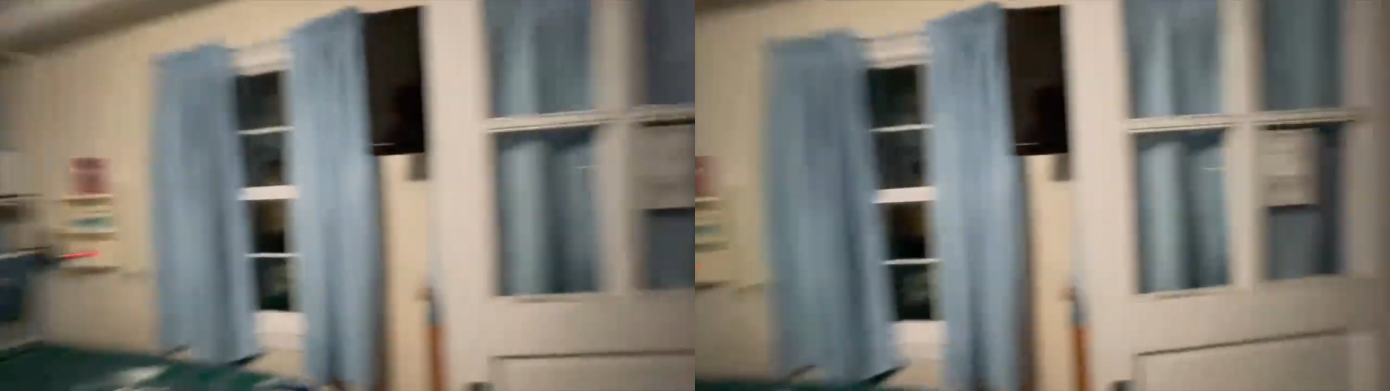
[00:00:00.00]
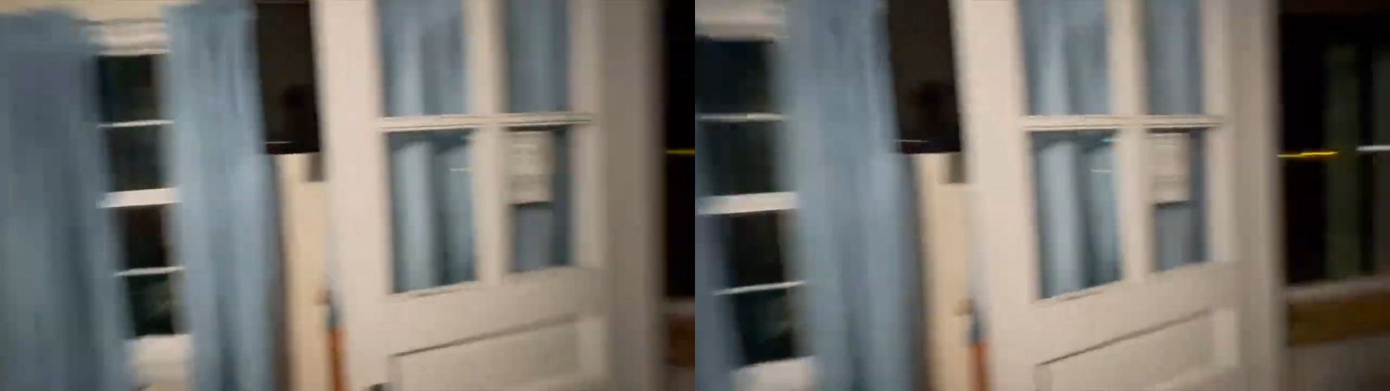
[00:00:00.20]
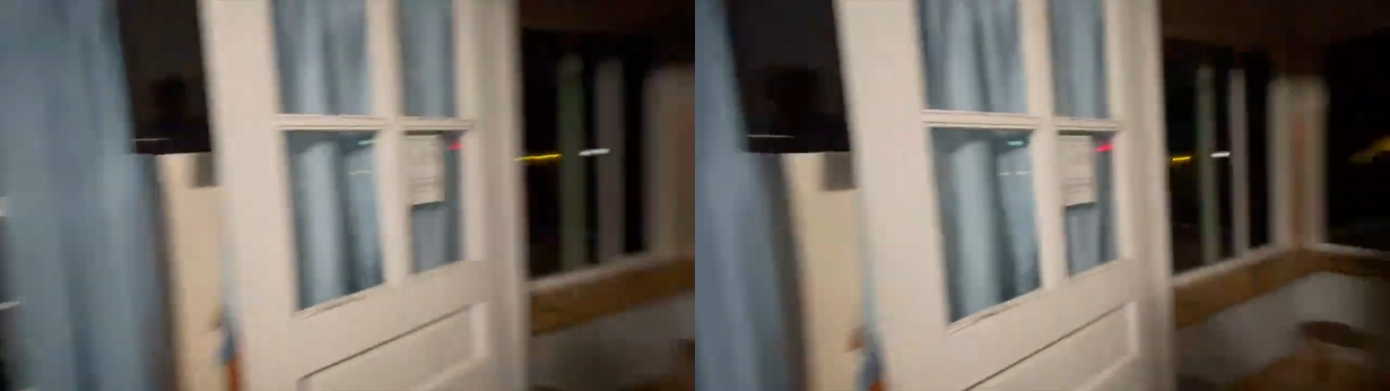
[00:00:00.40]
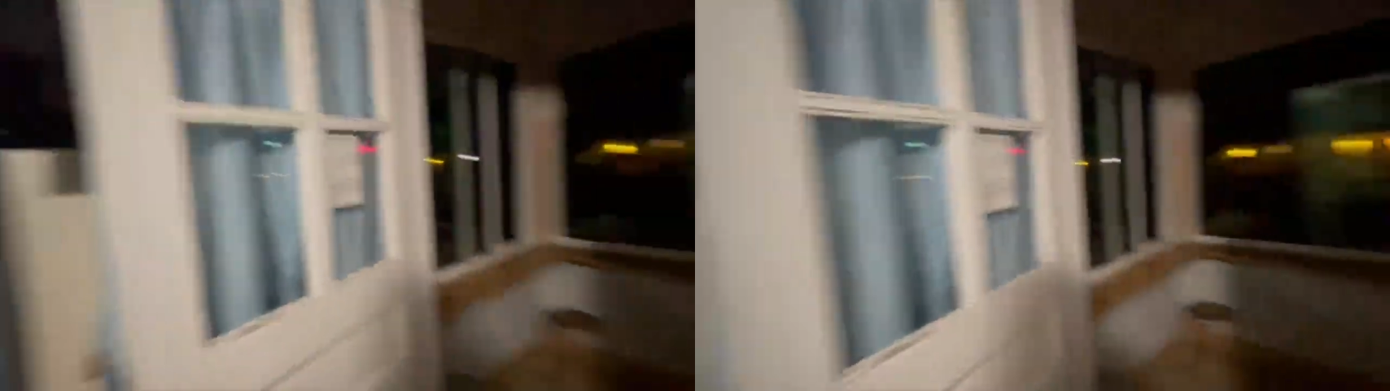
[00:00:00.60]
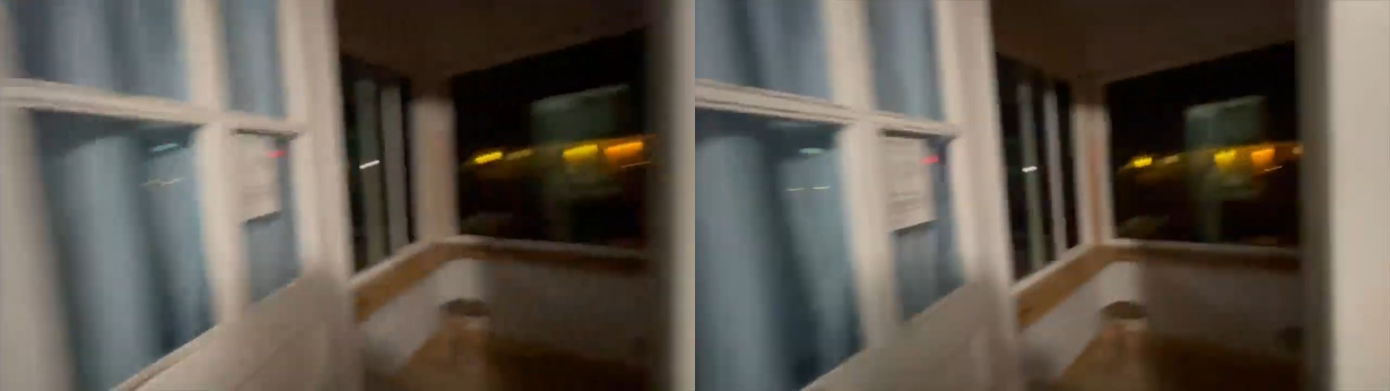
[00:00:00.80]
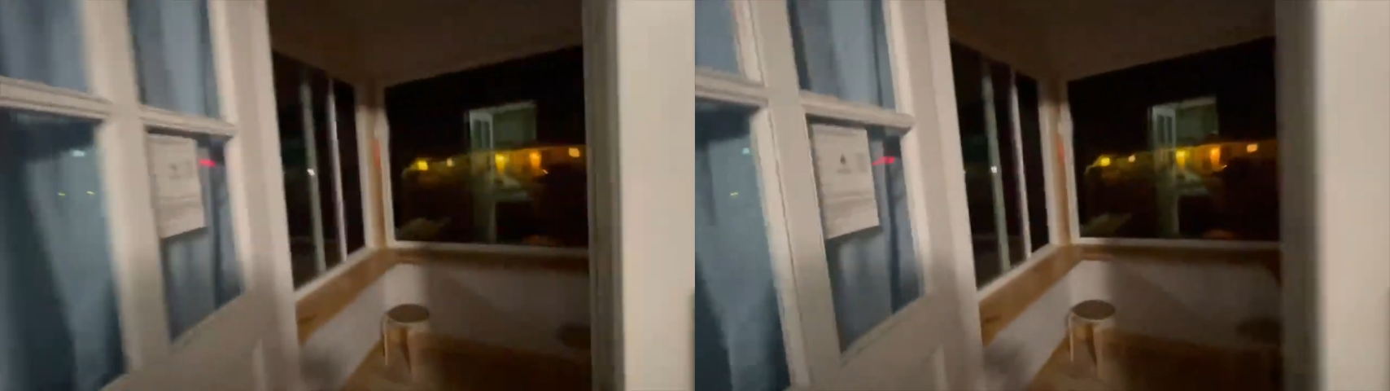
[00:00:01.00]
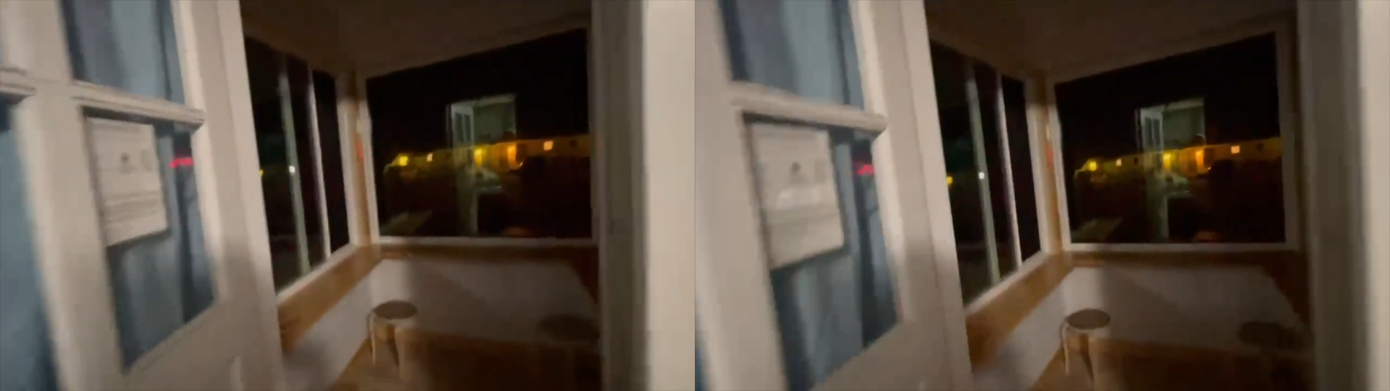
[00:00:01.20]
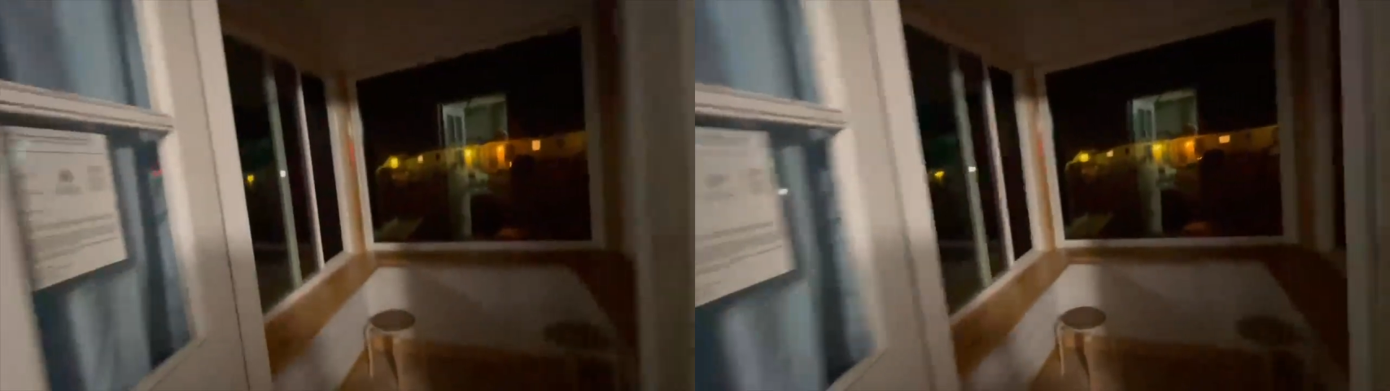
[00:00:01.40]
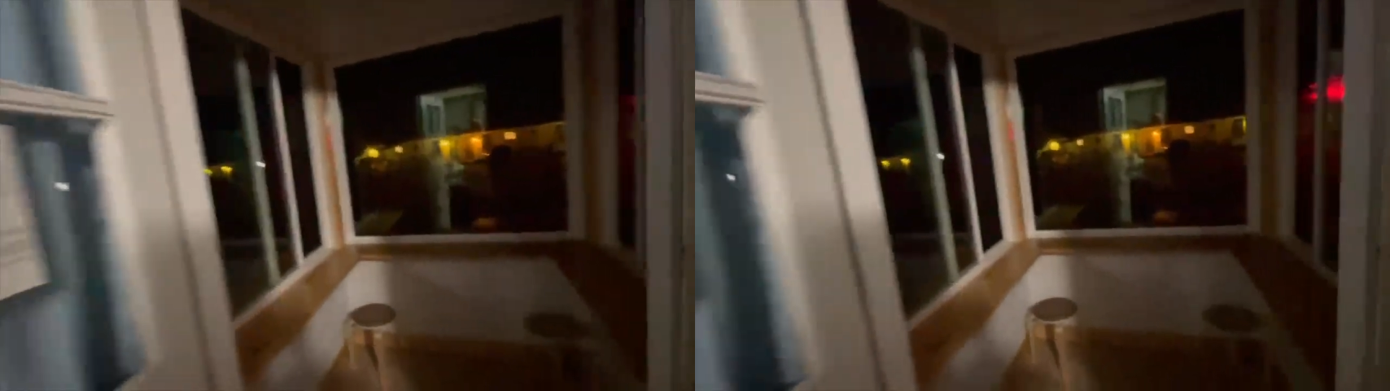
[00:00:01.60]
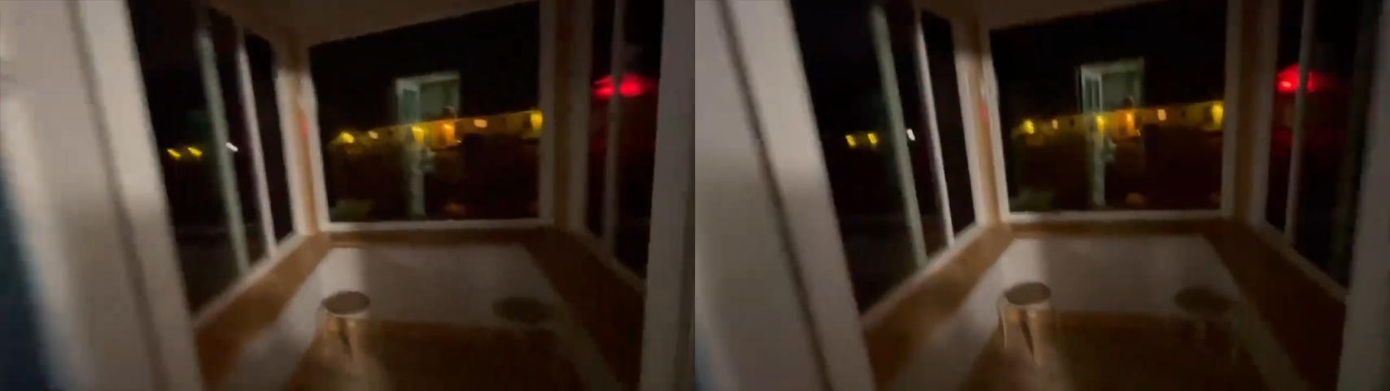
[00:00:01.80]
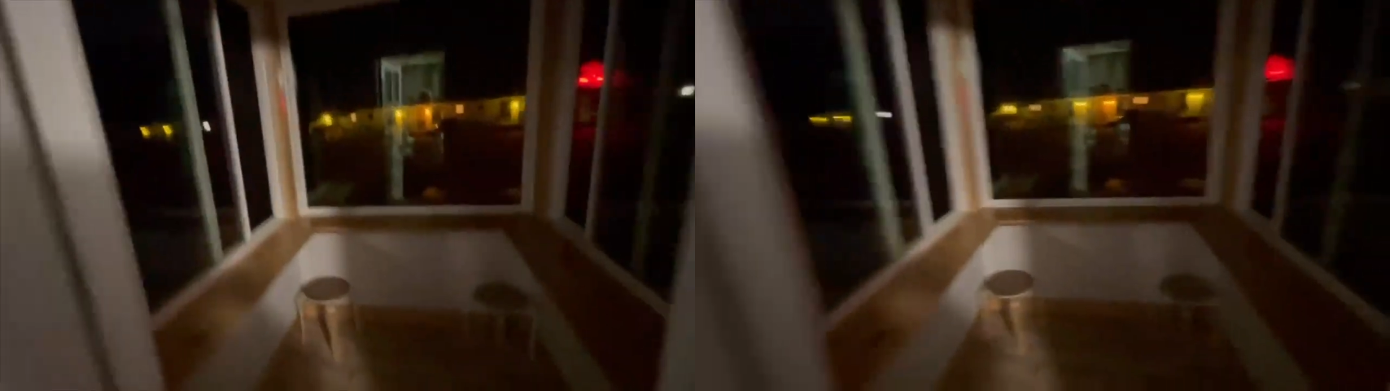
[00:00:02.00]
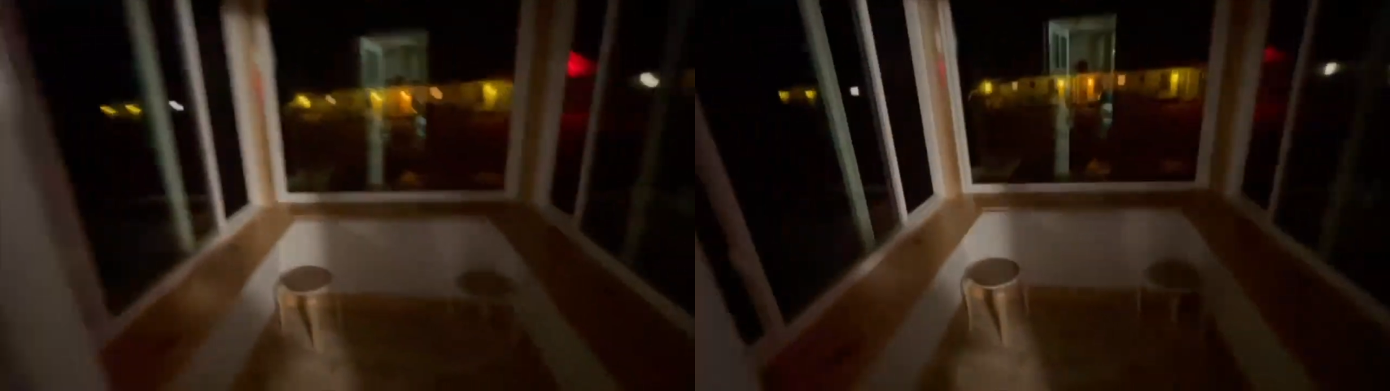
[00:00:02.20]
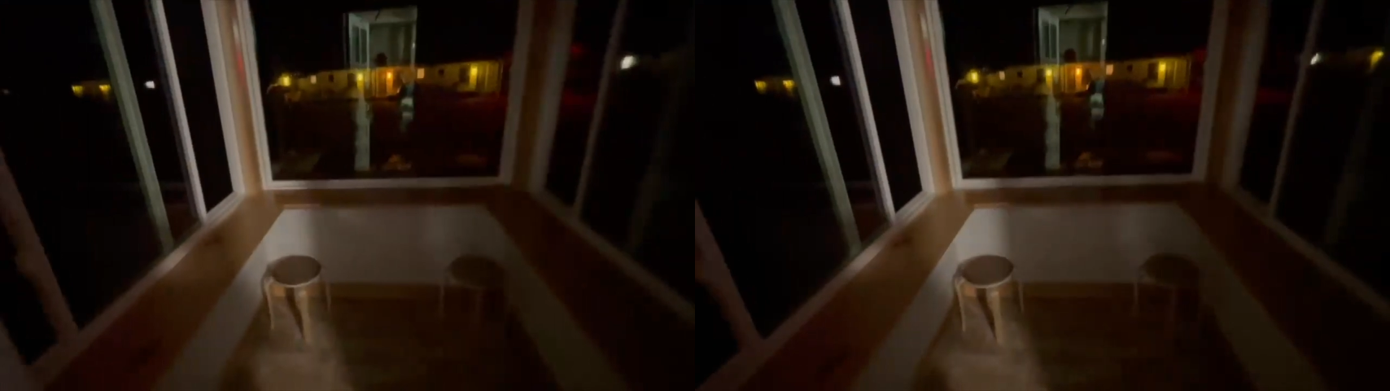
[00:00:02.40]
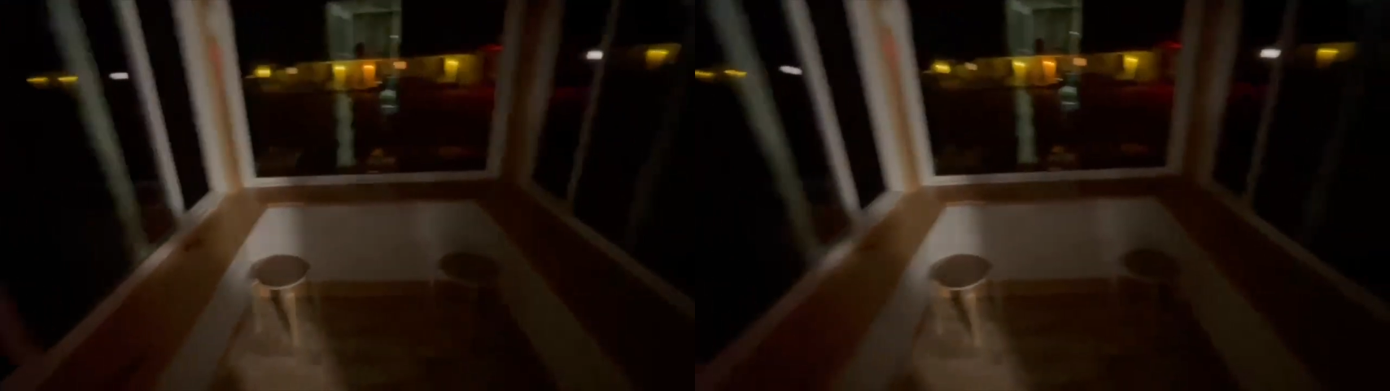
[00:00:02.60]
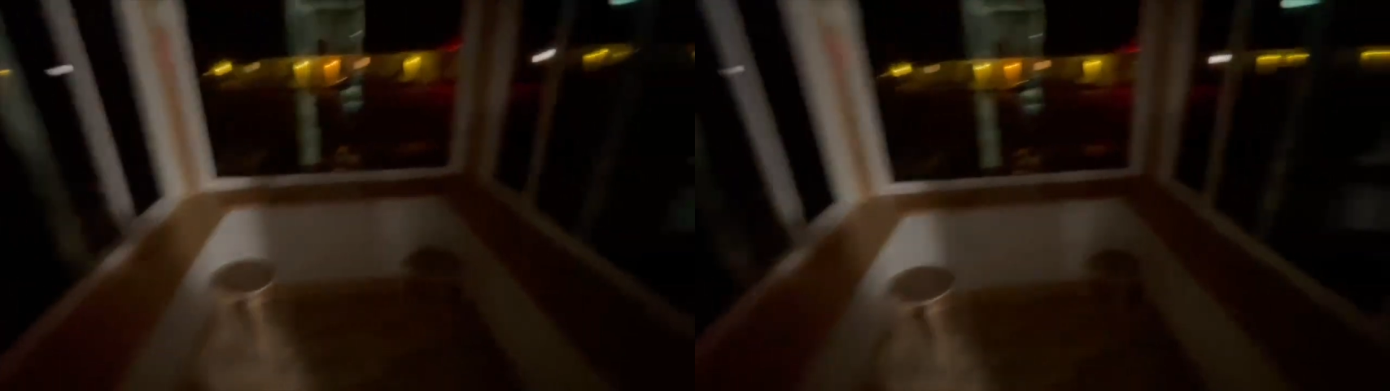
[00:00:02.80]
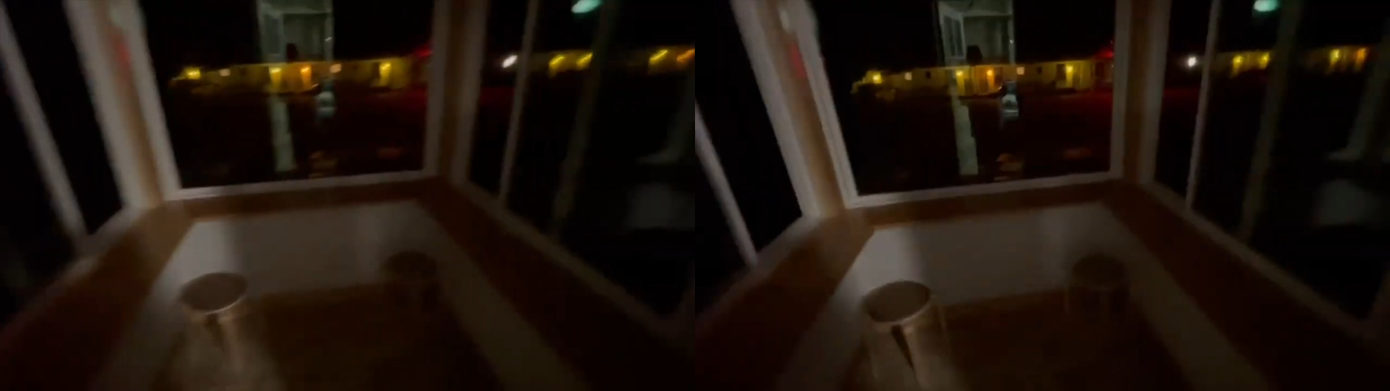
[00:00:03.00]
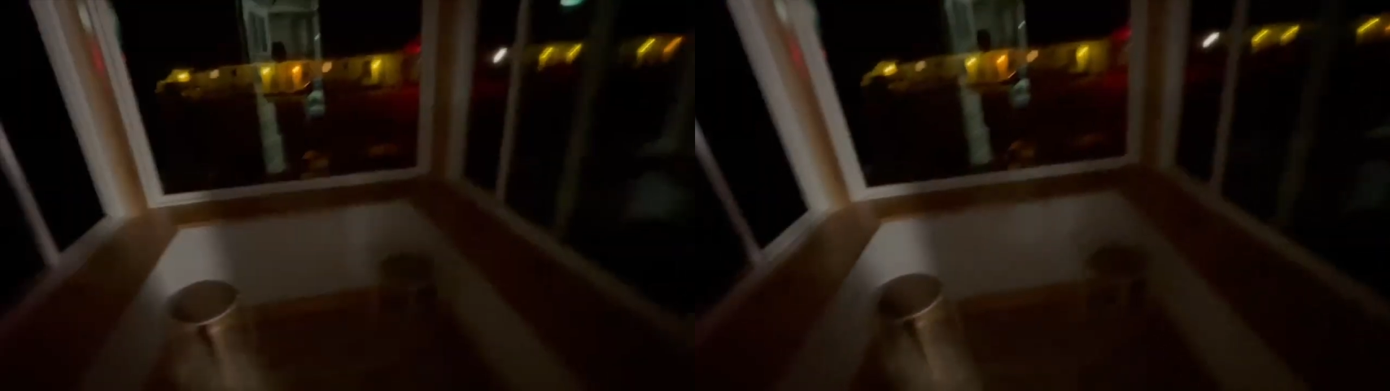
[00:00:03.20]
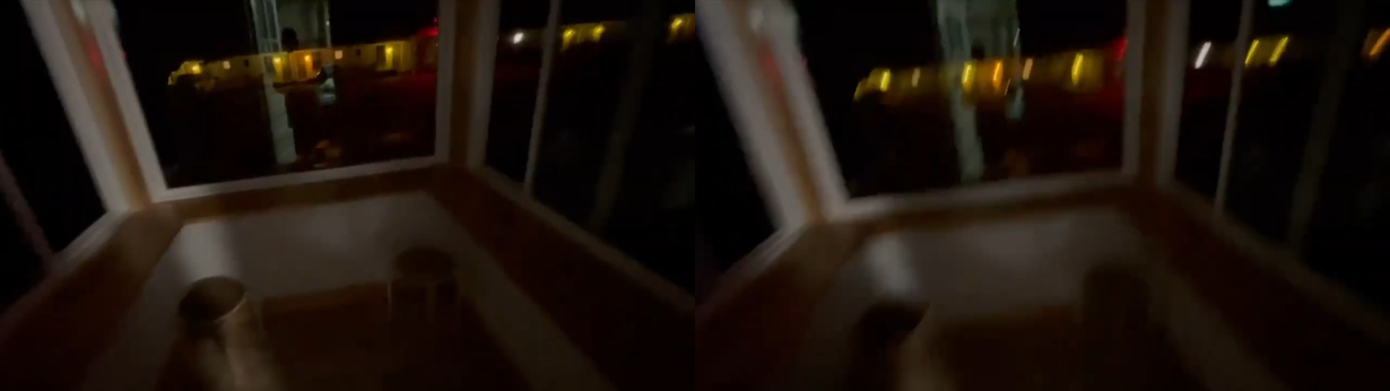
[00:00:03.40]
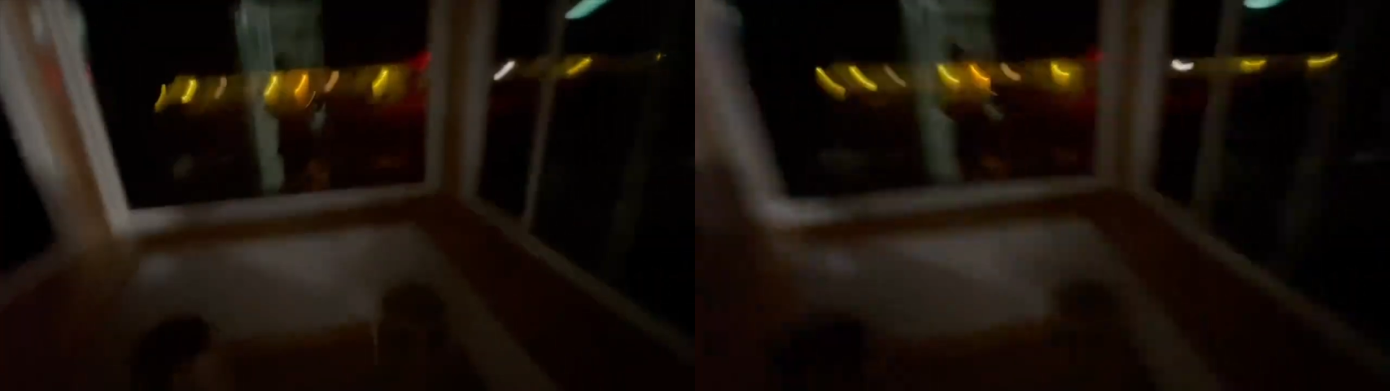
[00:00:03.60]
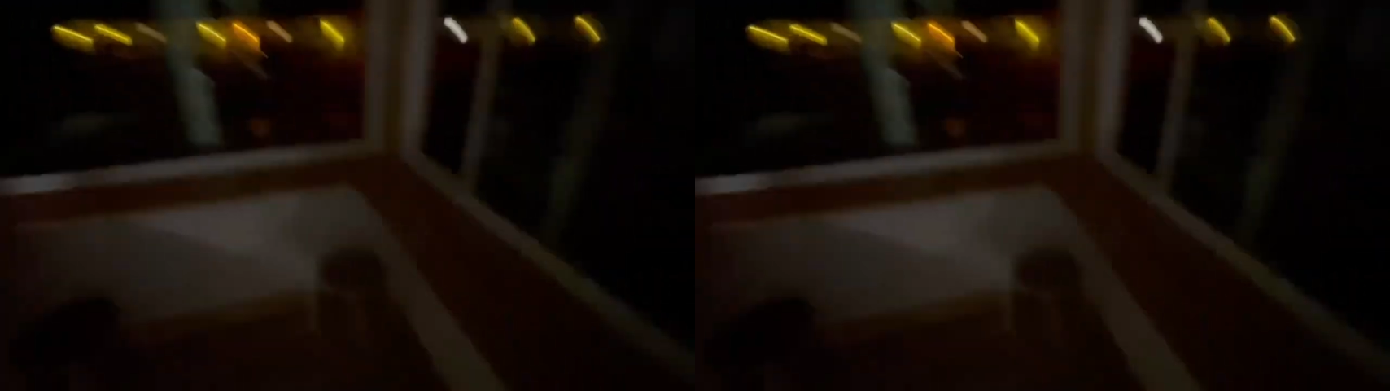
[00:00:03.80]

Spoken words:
No face is visible, so there are no lips to read.